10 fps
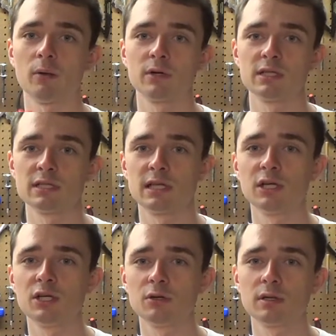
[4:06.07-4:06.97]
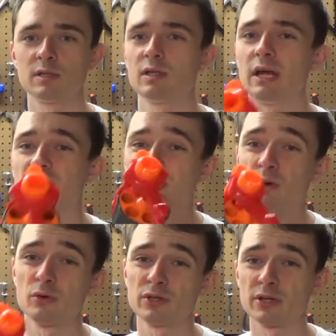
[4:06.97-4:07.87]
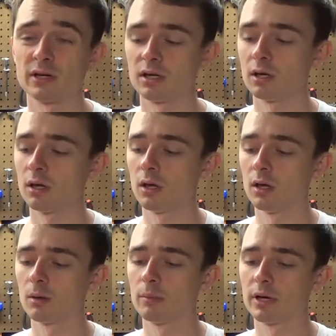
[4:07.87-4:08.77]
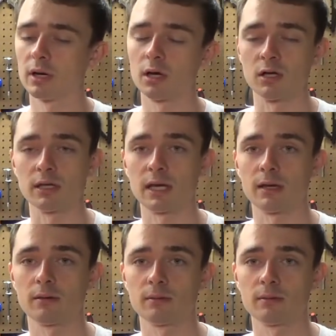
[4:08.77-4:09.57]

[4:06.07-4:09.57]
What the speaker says: which is the issue because you can't really holster it. But yeah,